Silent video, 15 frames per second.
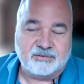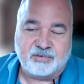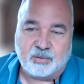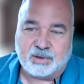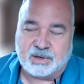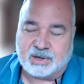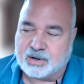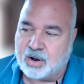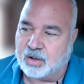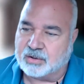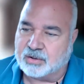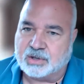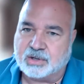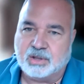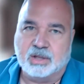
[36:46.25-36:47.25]
if you want to
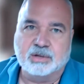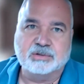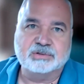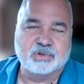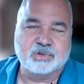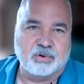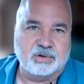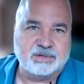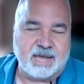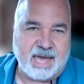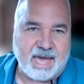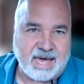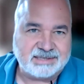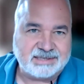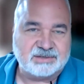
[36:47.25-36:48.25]
call it a close, or
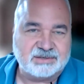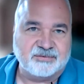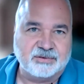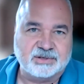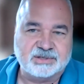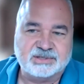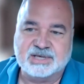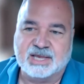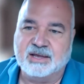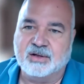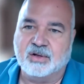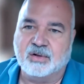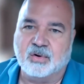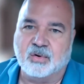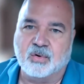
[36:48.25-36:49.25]
to ask for the sale,